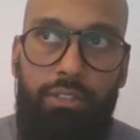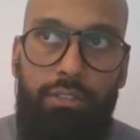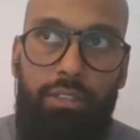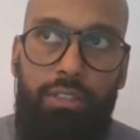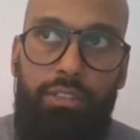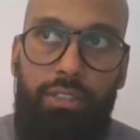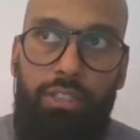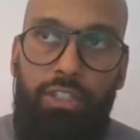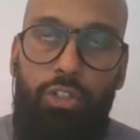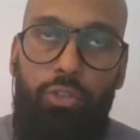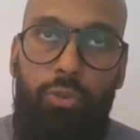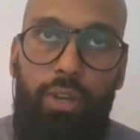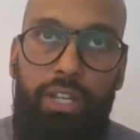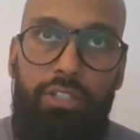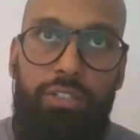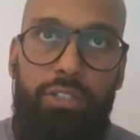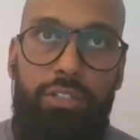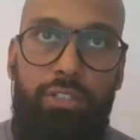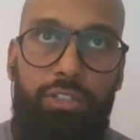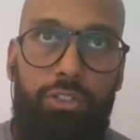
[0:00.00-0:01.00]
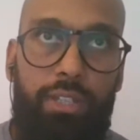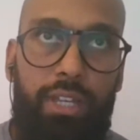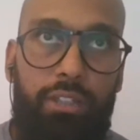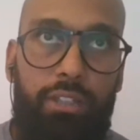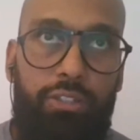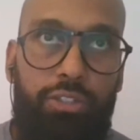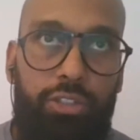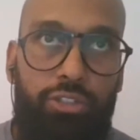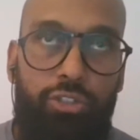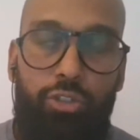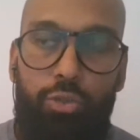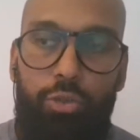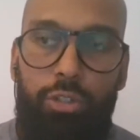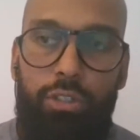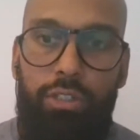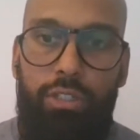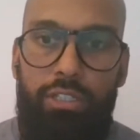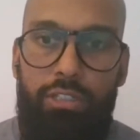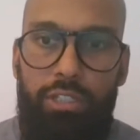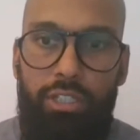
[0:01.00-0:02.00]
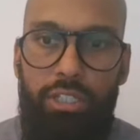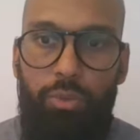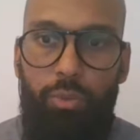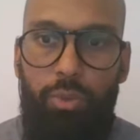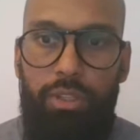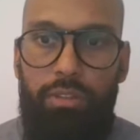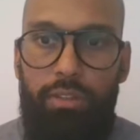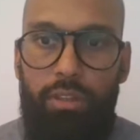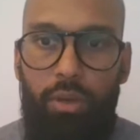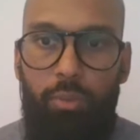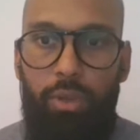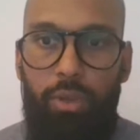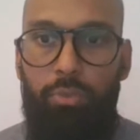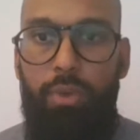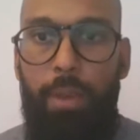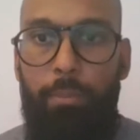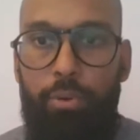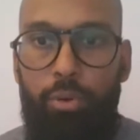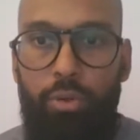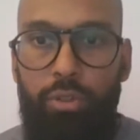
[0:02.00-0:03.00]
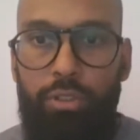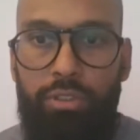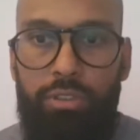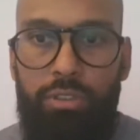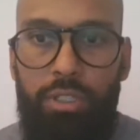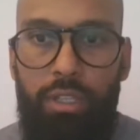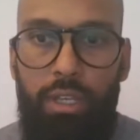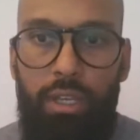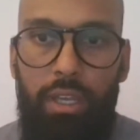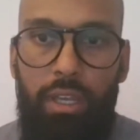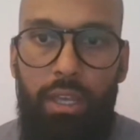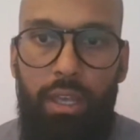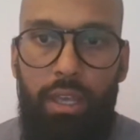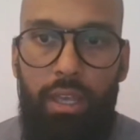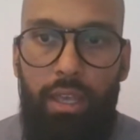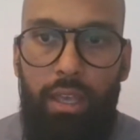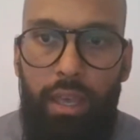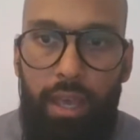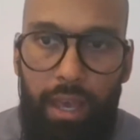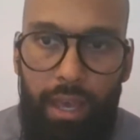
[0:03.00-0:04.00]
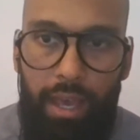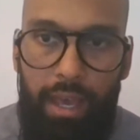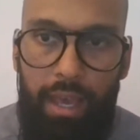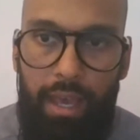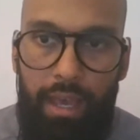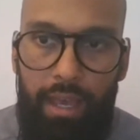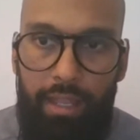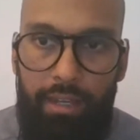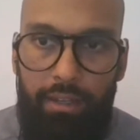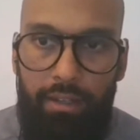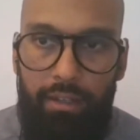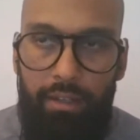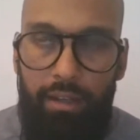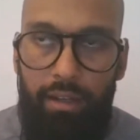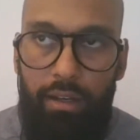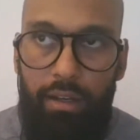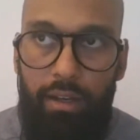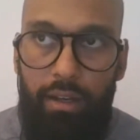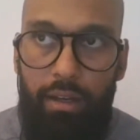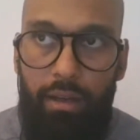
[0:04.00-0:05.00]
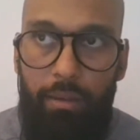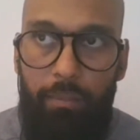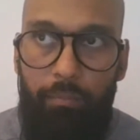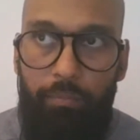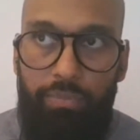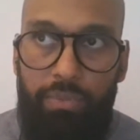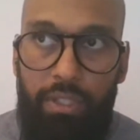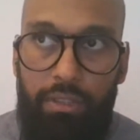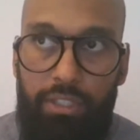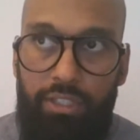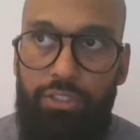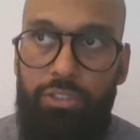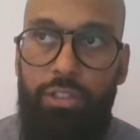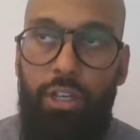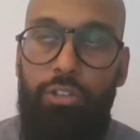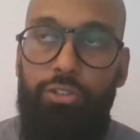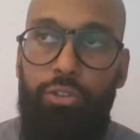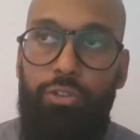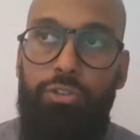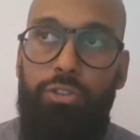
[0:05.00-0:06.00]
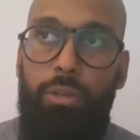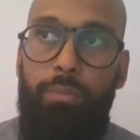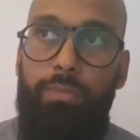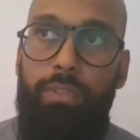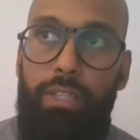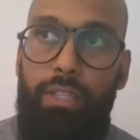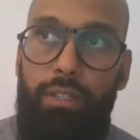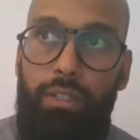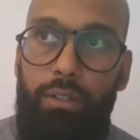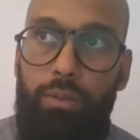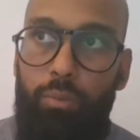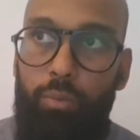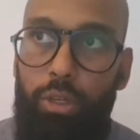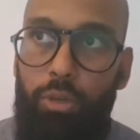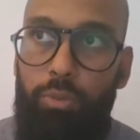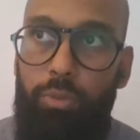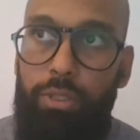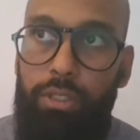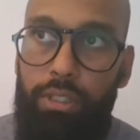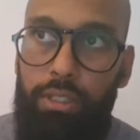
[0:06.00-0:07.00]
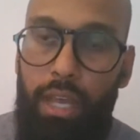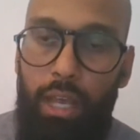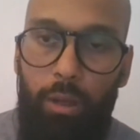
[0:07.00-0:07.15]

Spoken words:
These integrations, you can just do it easily with webhooks. And this is also something where we